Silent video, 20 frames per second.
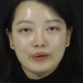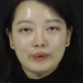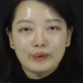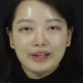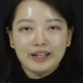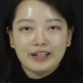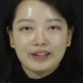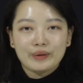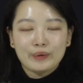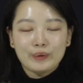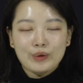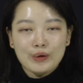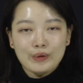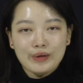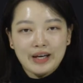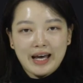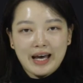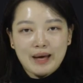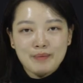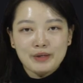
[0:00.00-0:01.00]
everyone, very
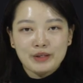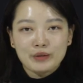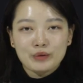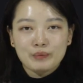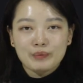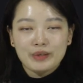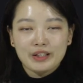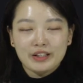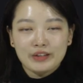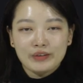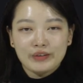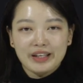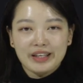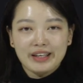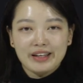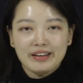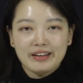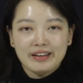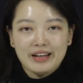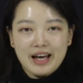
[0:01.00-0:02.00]
happy to meet you
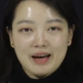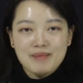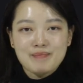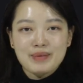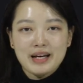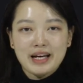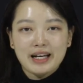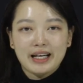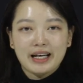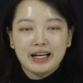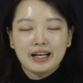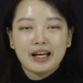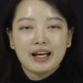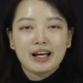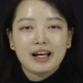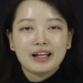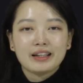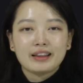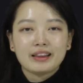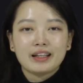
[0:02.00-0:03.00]
here. I'm Bella.
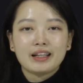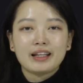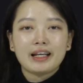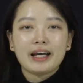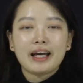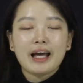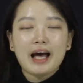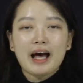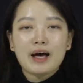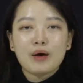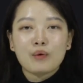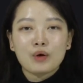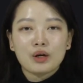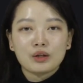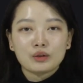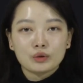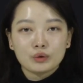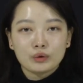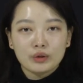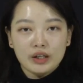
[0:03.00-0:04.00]
Today I
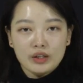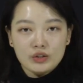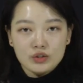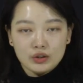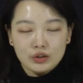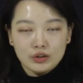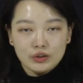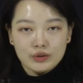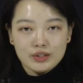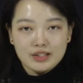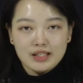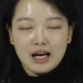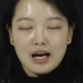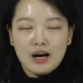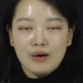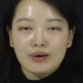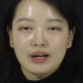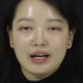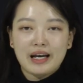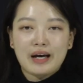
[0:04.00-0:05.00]
want to introduce
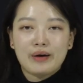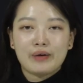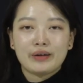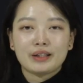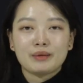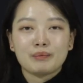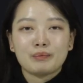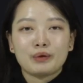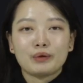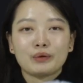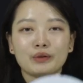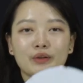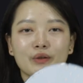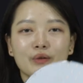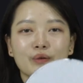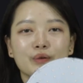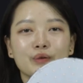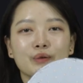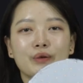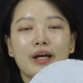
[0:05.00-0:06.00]
our LED
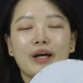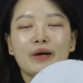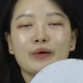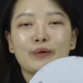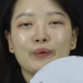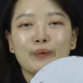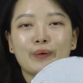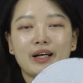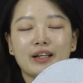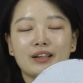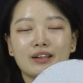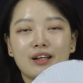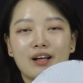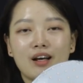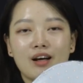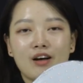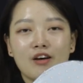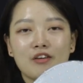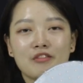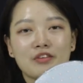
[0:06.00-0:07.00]
module to everyone.
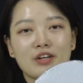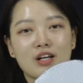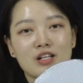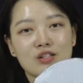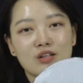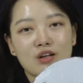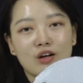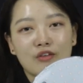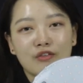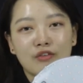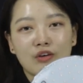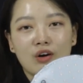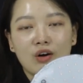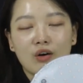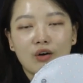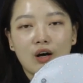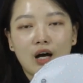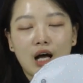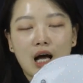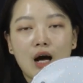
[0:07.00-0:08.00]
First of
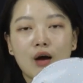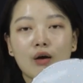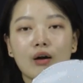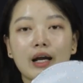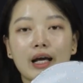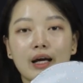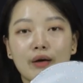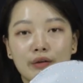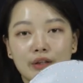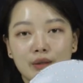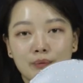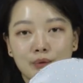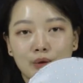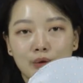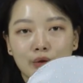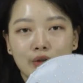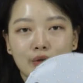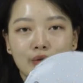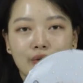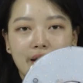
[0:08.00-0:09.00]
all, our LED
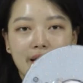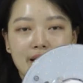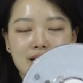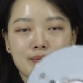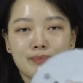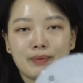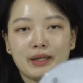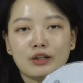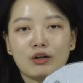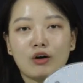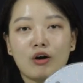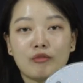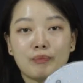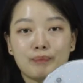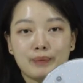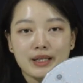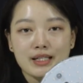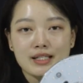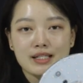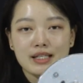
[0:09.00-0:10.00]
module is made of
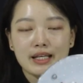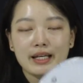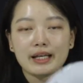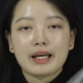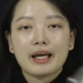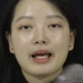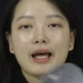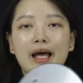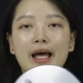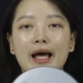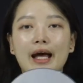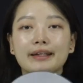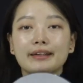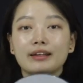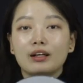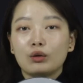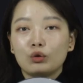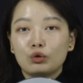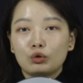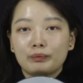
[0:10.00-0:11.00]
PC and
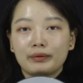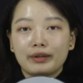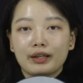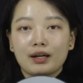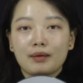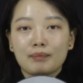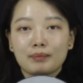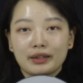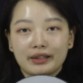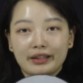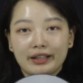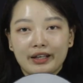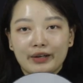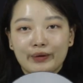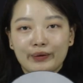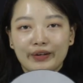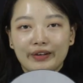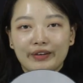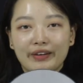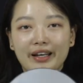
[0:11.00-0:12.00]
aluminum
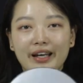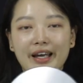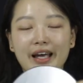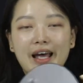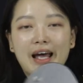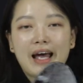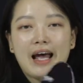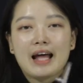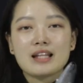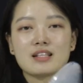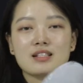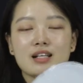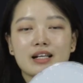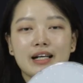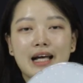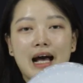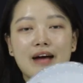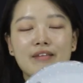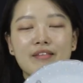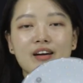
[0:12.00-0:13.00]
material, and the
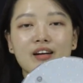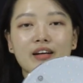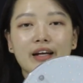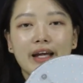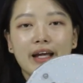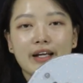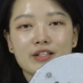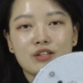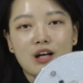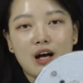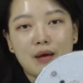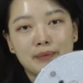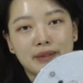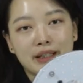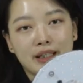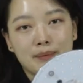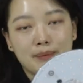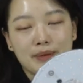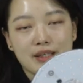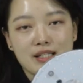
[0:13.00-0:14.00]
cover is
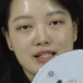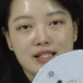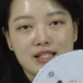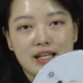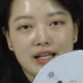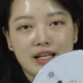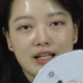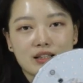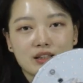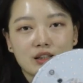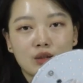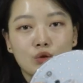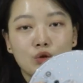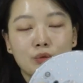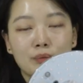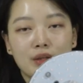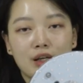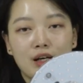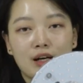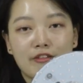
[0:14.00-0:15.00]
optic PC. The
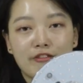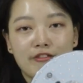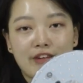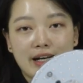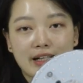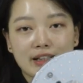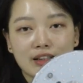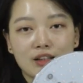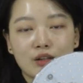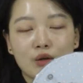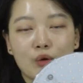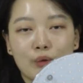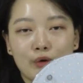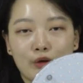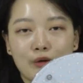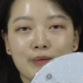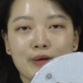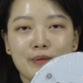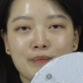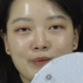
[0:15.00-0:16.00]
luminar effect
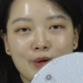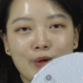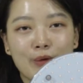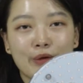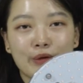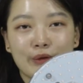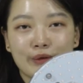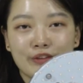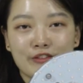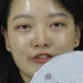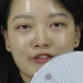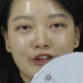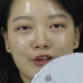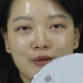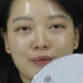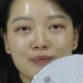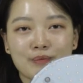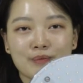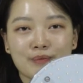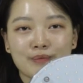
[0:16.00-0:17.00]
will be more
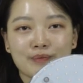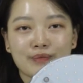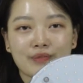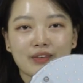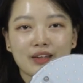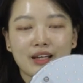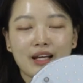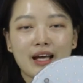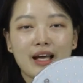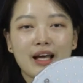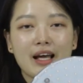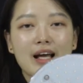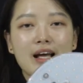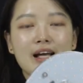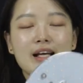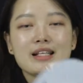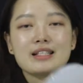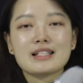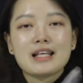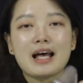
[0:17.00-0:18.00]
uniform.
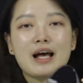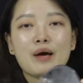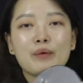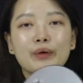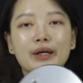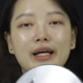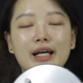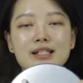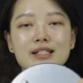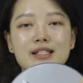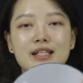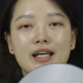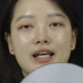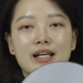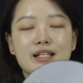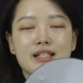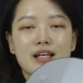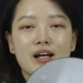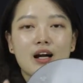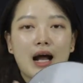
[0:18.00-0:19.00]
Then we can
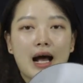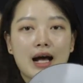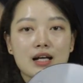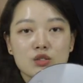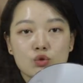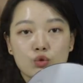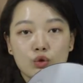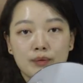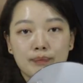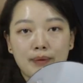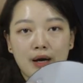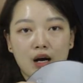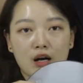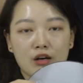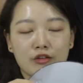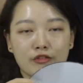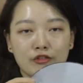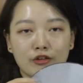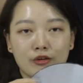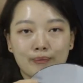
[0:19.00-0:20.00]
see there are 3
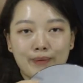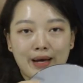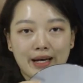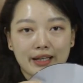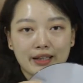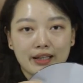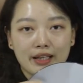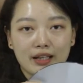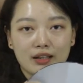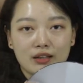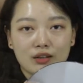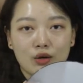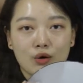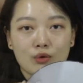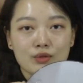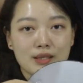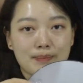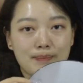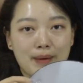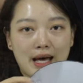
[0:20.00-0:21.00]
powerful magnets
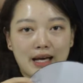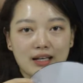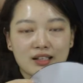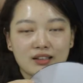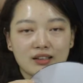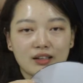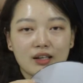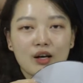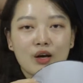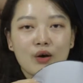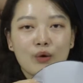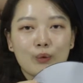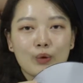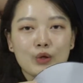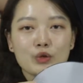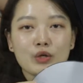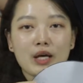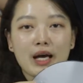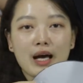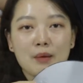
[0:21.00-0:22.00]
on the back,
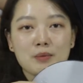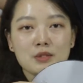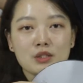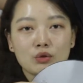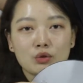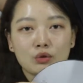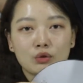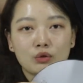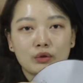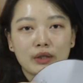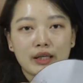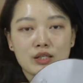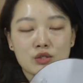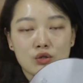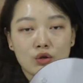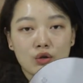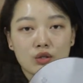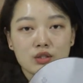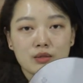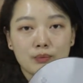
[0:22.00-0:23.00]
which helps to
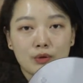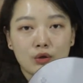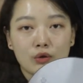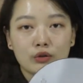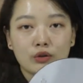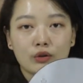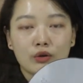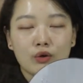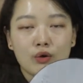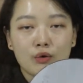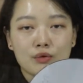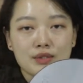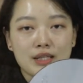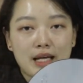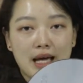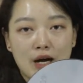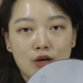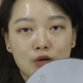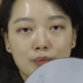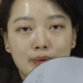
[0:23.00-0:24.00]
install the module on
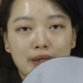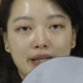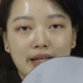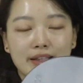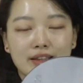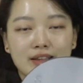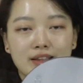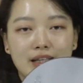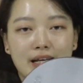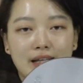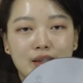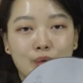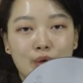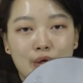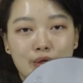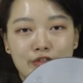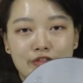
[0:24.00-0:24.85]
the arrow plate and very